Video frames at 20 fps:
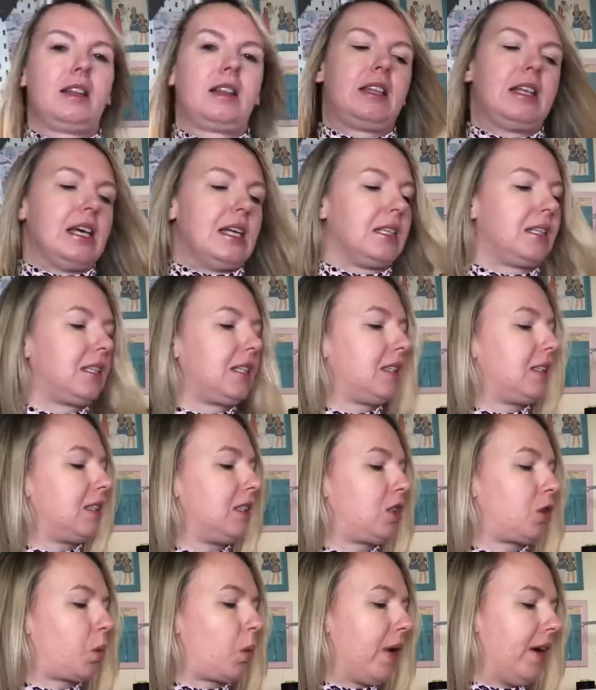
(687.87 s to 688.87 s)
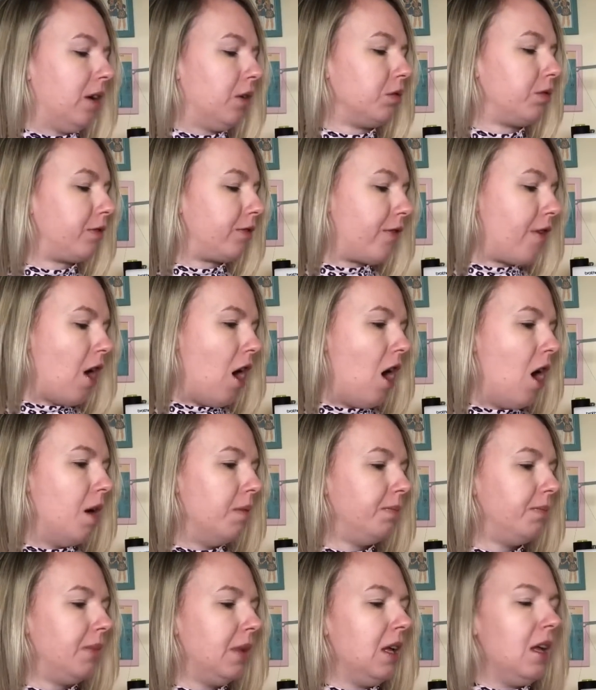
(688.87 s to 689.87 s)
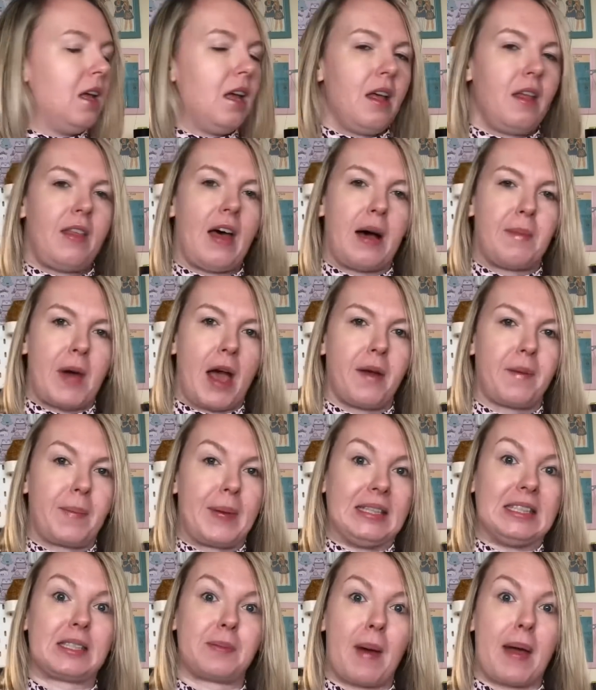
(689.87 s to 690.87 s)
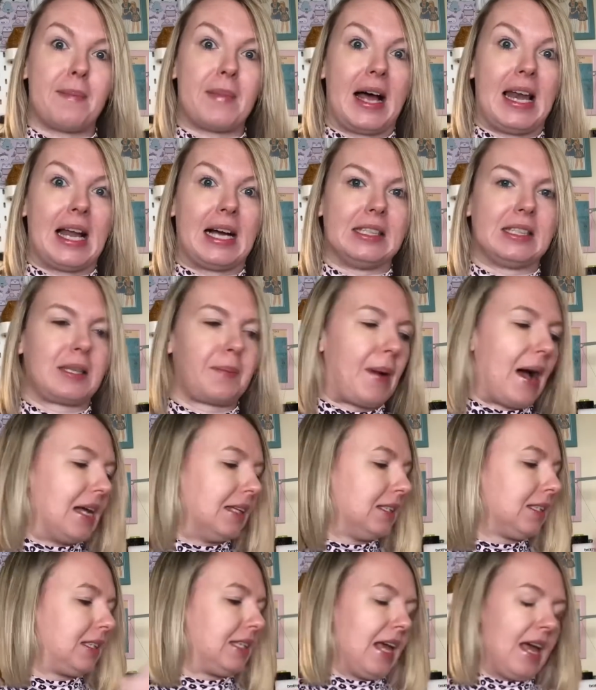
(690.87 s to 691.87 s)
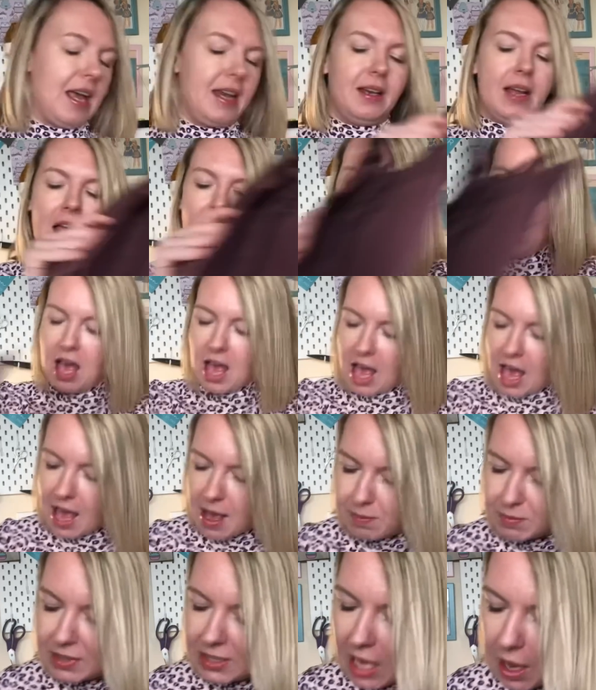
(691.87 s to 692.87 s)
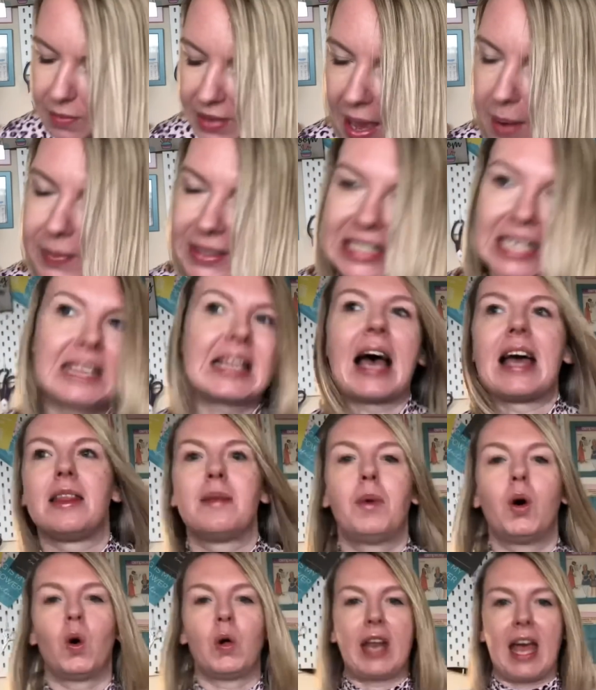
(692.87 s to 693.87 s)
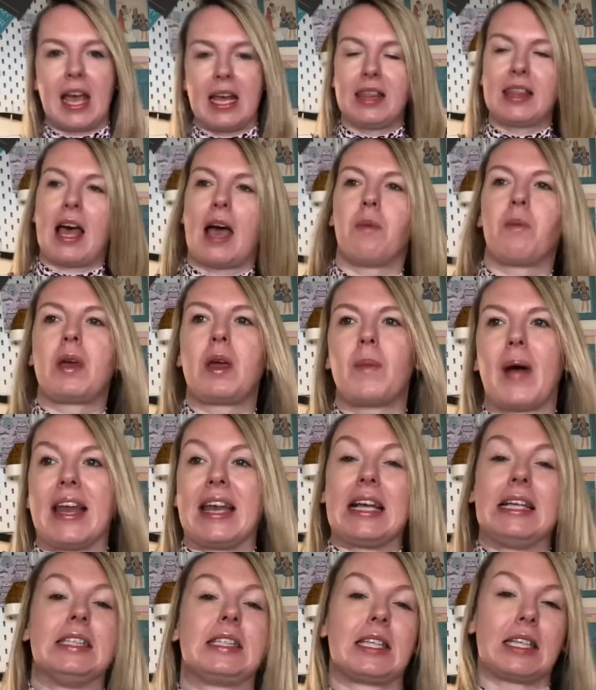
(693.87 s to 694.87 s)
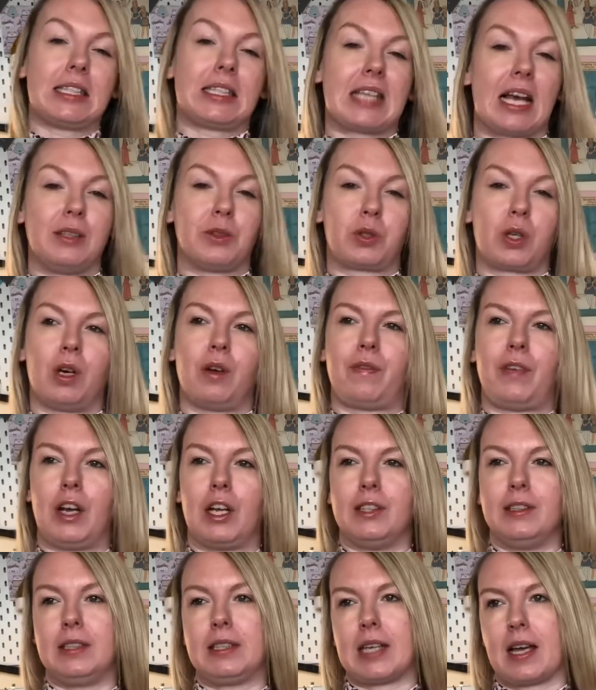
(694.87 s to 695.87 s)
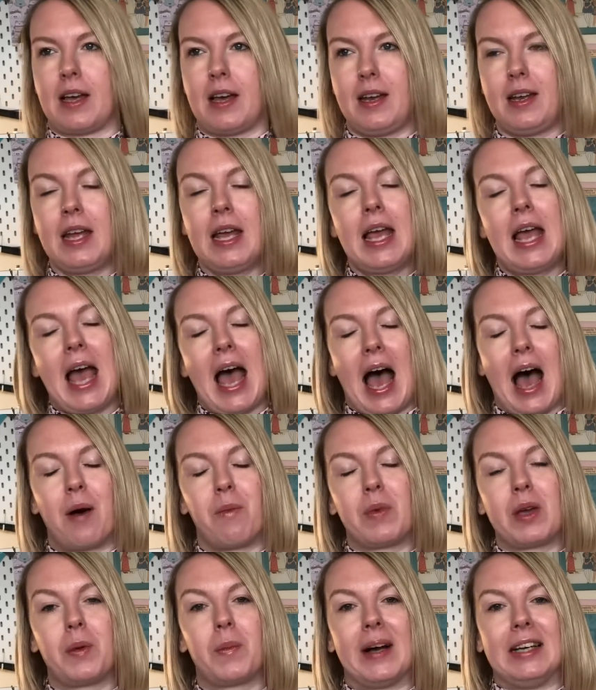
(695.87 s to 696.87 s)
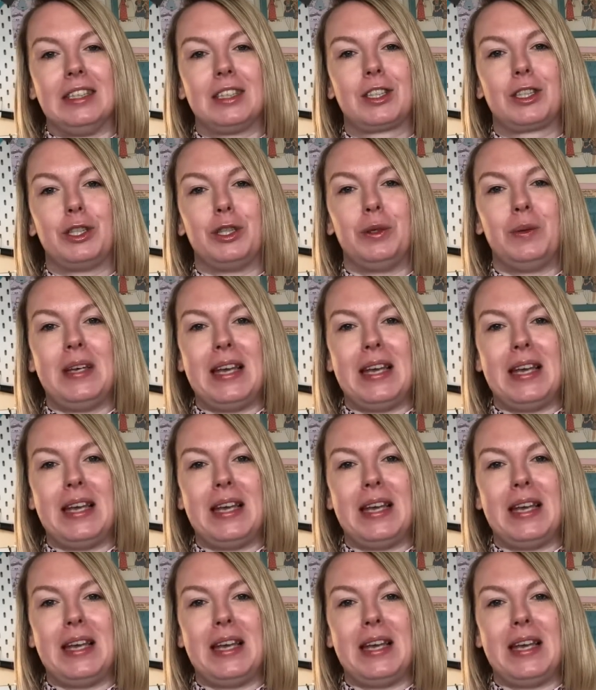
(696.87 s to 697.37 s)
this twill from that I'm hoping to make my Lanta pants in. So yeah, we did that in the morning, then we went into the centre of London and we went to